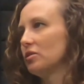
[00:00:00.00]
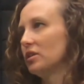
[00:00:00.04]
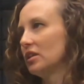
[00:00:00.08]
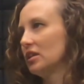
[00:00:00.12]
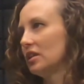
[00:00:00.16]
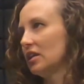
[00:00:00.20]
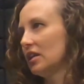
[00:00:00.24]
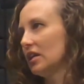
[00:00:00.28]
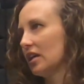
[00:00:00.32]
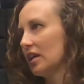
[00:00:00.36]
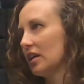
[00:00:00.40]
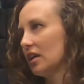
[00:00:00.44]

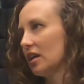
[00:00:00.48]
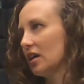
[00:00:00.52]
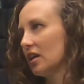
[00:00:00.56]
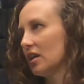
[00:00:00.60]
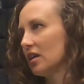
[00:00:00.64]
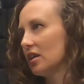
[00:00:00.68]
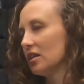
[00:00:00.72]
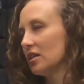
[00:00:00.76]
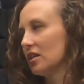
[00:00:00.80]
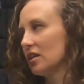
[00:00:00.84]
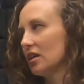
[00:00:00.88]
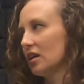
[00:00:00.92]

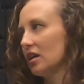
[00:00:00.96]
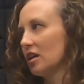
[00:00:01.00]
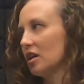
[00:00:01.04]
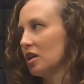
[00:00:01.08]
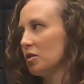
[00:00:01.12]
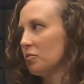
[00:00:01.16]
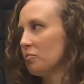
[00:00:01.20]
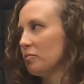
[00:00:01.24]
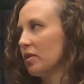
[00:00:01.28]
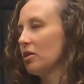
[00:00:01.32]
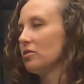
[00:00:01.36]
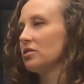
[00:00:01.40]
Indiana,
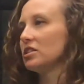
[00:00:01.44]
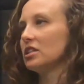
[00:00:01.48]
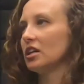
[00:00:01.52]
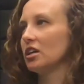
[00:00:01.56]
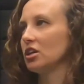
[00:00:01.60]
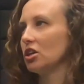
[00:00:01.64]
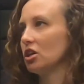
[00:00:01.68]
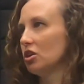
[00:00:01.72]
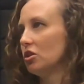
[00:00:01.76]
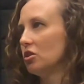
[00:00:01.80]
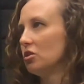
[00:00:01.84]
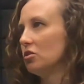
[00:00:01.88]
about
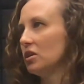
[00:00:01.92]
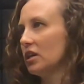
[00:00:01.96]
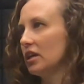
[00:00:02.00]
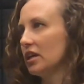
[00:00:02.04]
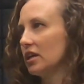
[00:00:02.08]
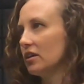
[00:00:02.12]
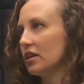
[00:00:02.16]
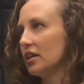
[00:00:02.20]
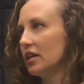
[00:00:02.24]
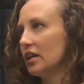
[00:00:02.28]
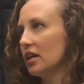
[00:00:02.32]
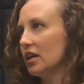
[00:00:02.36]
Terre Haute
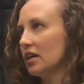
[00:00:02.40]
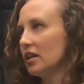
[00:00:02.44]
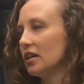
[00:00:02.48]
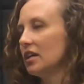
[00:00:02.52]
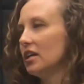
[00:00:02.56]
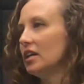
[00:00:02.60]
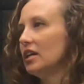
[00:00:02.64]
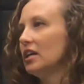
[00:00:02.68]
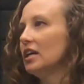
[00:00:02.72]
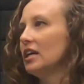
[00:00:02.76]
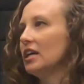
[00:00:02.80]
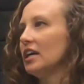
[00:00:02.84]
area,
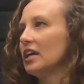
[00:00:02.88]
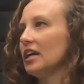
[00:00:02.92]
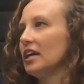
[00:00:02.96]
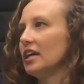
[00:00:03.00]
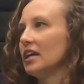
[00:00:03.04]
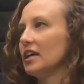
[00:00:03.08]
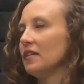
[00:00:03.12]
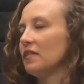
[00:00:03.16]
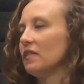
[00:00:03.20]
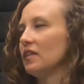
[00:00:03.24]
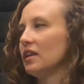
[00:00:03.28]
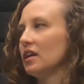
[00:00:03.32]

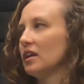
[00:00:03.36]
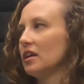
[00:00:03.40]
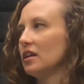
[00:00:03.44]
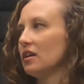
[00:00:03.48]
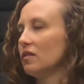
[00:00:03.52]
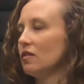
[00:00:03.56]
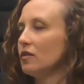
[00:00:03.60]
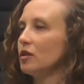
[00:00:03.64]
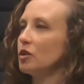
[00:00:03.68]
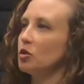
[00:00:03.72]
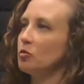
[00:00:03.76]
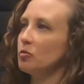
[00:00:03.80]
and then
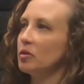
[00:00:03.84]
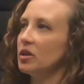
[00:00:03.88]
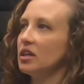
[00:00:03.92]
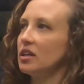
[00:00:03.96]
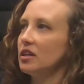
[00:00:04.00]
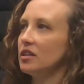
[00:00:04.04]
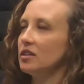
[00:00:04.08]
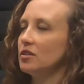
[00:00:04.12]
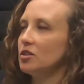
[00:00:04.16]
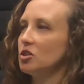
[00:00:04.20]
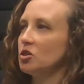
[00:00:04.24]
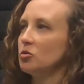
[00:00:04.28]
a little
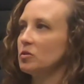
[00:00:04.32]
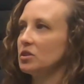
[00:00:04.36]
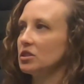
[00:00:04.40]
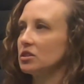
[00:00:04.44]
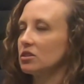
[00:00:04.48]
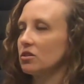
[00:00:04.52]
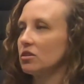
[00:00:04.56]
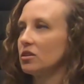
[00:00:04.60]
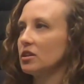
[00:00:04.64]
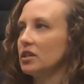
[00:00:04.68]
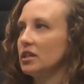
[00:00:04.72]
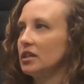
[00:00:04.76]
bit into
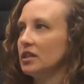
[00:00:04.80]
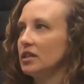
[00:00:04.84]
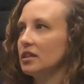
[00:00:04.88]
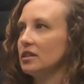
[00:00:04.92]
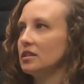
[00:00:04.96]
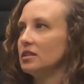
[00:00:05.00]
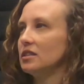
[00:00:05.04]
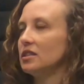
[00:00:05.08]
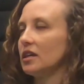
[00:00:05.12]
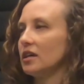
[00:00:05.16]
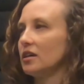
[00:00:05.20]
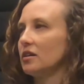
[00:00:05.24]
Missouri
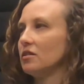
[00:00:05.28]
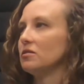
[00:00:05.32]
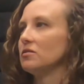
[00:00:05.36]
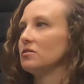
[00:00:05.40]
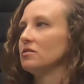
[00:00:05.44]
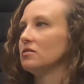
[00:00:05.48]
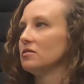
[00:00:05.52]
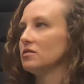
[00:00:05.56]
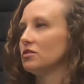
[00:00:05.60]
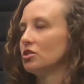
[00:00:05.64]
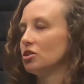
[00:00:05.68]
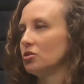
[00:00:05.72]
and
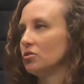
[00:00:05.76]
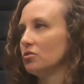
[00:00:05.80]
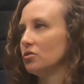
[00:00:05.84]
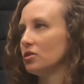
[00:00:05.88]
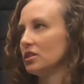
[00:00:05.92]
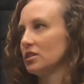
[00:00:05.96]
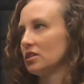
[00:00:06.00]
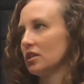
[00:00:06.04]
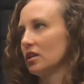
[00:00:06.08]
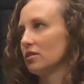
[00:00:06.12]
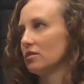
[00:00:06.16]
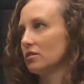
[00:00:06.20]
down to
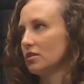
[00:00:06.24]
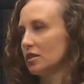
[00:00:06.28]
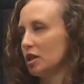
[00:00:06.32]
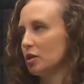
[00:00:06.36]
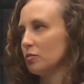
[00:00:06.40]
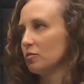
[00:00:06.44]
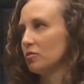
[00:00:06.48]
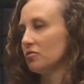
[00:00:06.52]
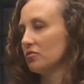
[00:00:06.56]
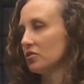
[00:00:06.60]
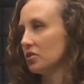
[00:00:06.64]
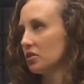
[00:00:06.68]
the southern
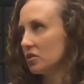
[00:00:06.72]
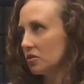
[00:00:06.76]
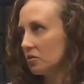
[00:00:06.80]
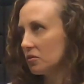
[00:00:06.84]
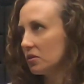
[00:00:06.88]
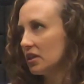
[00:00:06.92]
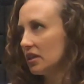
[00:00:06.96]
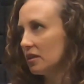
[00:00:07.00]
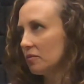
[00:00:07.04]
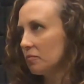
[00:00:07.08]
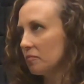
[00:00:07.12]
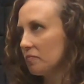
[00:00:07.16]
tip of
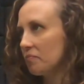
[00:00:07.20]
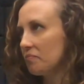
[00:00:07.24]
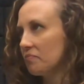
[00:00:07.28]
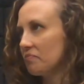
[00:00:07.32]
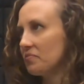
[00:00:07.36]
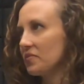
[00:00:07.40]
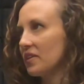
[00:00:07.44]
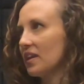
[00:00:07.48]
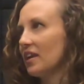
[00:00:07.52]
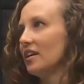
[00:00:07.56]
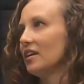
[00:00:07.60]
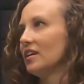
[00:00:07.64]
Illinois.
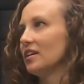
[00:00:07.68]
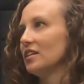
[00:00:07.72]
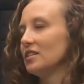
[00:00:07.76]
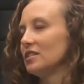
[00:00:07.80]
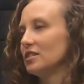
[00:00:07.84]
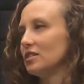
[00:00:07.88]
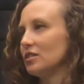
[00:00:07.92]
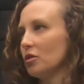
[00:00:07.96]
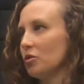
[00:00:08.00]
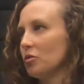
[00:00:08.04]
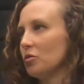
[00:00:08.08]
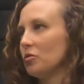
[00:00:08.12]

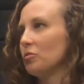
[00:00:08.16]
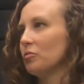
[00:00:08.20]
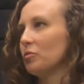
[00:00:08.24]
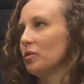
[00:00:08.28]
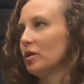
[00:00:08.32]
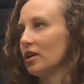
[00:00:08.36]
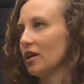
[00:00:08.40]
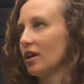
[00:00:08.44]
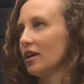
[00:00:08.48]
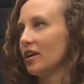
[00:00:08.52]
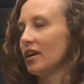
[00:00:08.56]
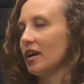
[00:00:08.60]
So
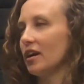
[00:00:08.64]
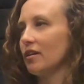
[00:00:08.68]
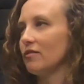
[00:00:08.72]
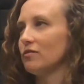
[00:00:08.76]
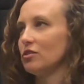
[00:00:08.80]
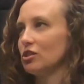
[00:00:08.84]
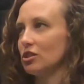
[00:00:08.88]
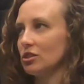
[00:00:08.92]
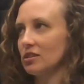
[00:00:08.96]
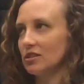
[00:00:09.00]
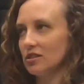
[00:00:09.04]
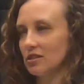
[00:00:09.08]
we kind of
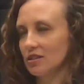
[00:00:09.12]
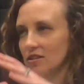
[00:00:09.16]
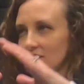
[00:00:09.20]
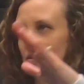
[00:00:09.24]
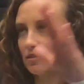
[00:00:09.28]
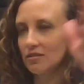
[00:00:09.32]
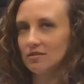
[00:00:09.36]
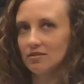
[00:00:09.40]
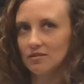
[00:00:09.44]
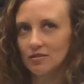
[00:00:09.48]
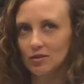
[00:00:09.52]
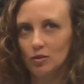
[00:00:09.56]
have just
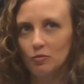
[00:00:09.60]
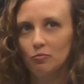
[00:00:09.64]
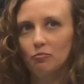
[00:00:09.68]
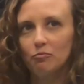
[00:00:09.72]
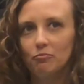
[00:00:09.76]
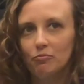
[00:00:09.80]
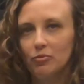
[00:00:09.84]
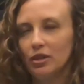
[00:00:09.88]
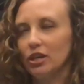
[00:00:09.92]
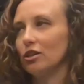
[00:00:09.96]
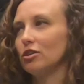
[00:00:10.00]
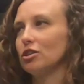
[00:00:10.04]
the
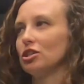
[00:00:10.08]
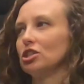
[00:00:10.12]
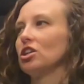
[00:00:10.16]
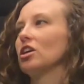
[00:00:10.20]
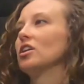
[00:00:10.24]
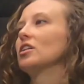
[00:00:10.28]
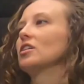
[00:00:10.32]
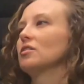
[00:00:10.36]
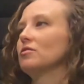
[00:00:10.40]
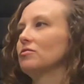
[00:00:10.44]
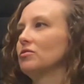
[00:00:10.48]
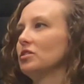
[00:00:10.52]
bigger
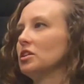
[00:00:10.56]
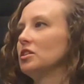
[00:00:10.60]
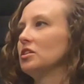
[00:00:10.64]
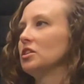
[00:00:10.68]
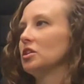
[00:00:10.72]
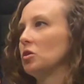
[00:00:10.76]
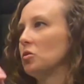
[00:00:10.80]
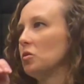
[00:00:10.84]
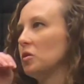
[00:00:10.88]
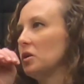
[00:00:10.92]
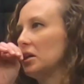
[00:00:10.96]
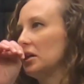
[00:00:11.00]
chunk of
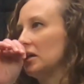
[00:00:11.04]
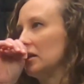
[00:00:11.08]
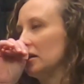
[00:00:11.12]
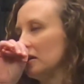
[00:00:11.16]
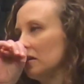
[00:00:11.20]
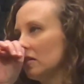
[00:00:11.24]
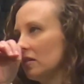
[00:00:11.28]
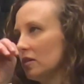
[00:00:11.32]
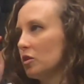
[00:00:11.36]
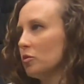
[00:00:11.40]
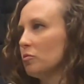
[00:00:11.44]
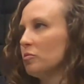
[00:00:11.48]
Illinois and
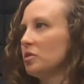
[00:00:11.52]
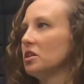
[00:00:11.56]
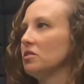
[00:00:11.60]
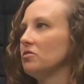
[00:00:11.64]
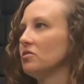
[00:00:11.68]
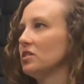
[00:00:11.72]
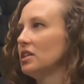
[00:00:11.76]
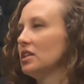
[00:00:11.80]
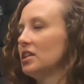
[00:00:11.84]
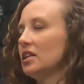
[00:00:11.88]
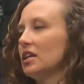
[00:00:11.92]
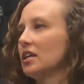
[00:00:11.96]
a little bit
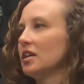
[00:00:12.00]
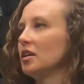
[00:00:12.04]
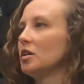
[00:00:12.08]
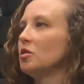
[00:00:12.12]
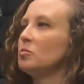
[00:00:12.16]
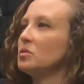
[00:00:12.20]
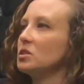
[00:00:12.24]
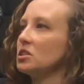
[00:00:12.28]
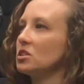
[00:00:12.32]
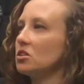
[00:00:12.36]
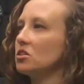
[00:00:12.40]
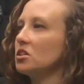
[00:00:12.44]
of Indiana
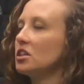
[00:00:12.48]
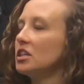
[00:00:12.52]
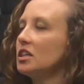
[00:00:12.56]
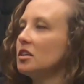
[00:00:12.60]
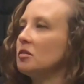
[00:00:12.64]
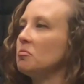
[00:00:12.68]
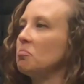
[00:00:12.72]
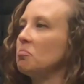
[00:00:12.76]
and Missouri.